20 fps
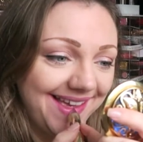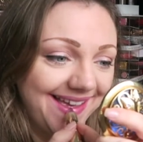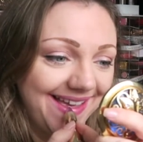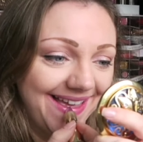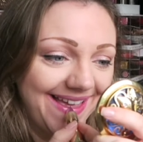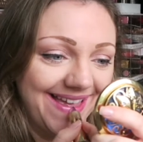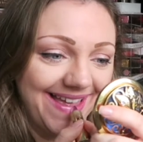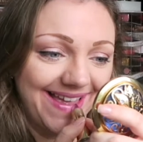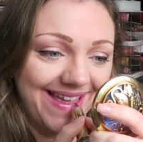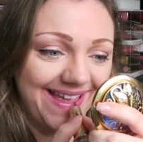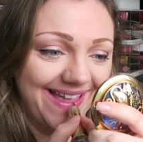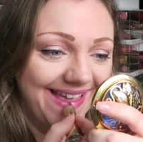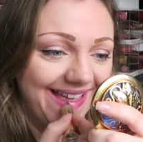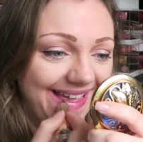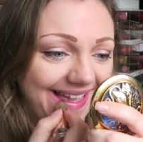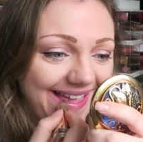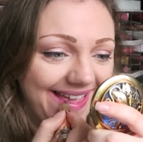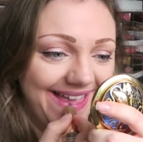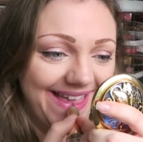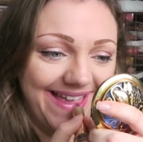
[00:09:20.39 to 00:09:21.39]

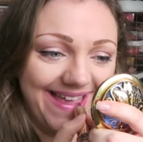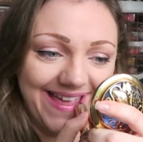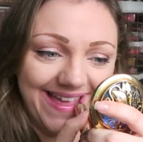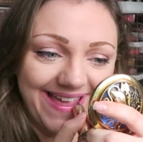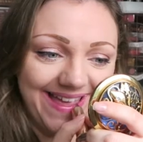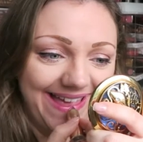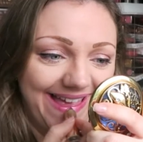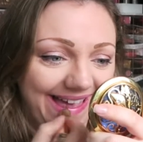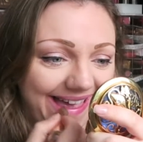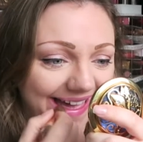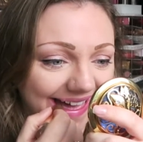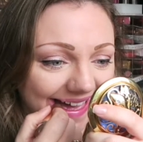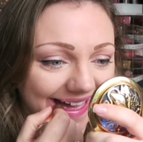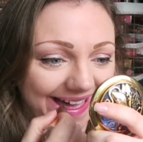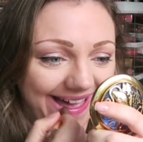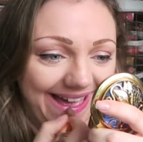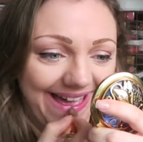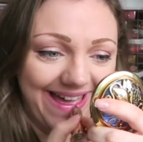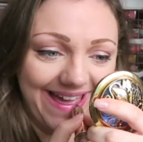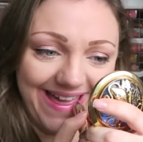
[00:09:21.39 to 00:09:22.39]

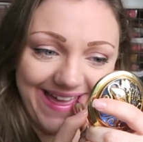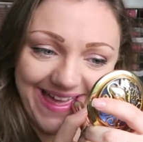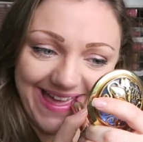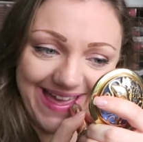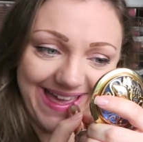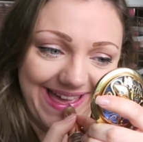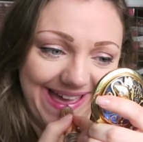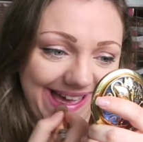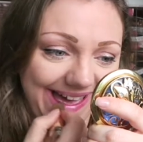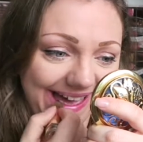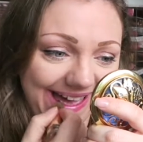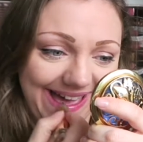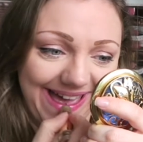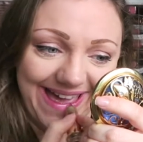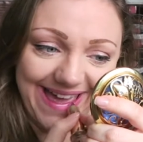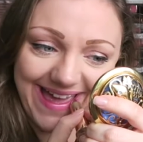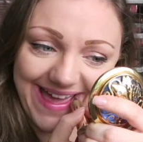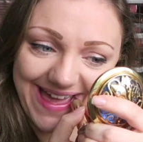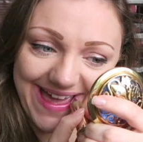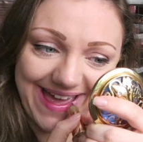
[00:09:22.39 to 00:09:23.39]

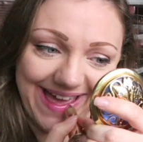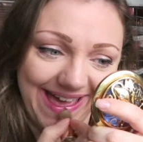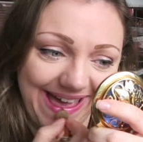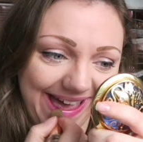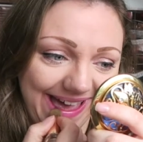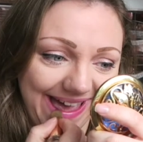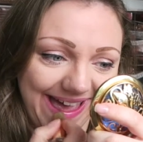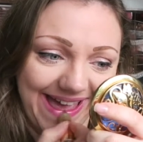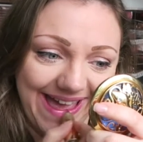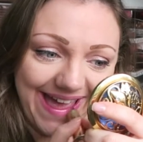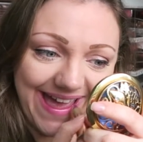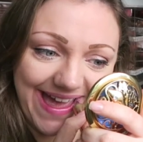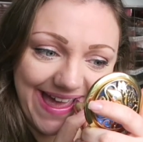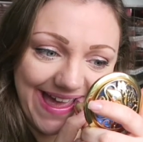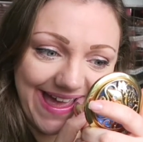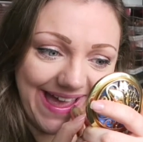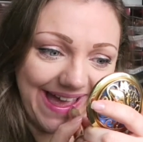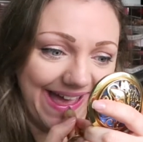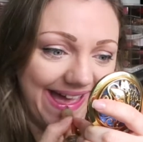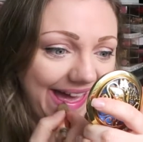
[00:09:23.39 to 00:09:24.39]

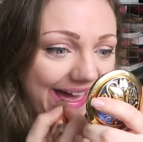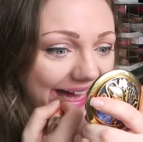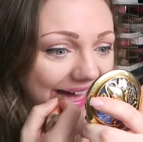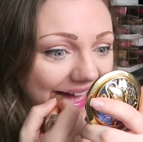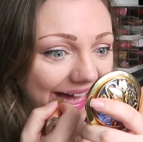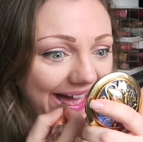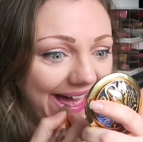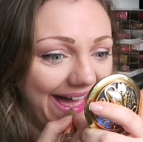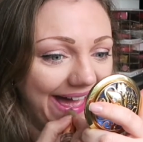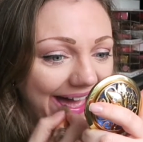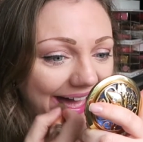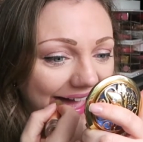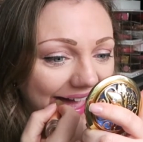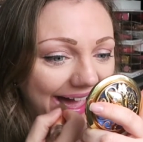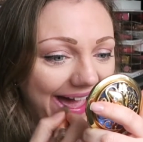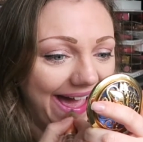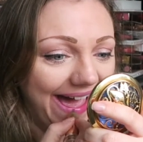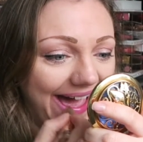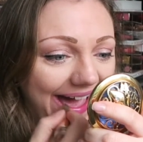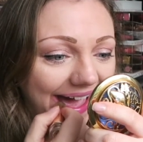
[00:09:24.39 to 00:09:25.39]

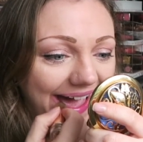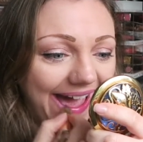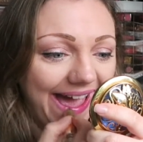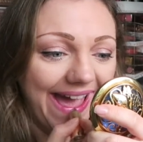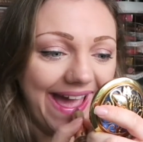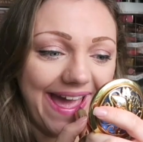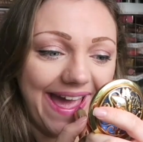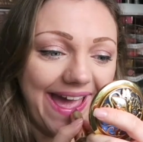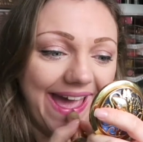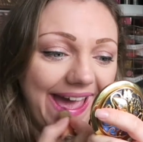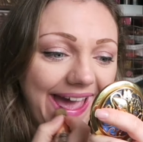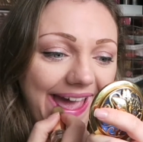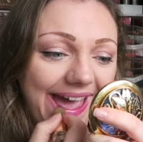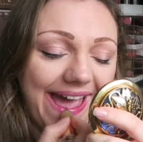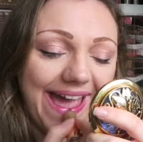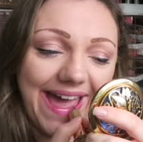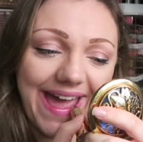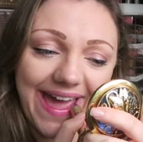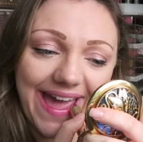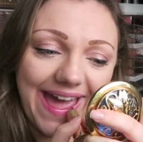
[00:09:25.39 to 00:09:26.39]

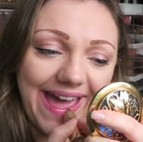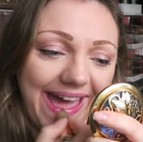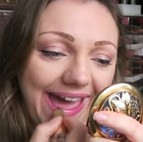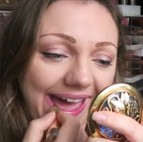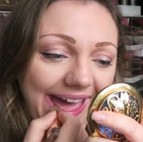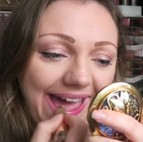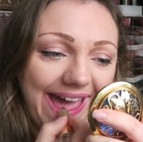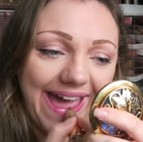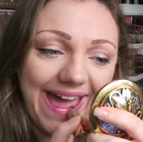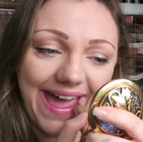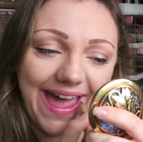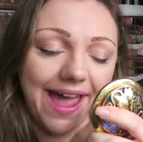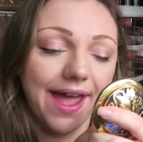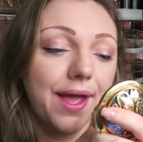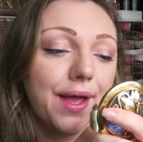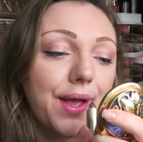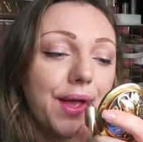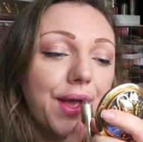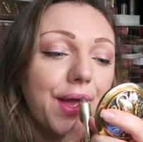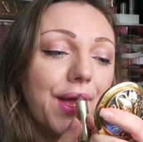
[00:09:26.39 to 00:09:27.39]

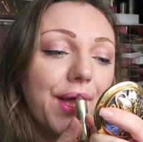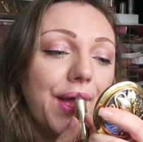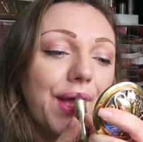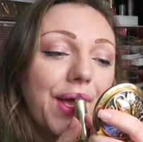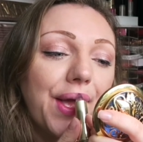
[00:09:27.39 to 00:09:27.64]
Nobody speaks.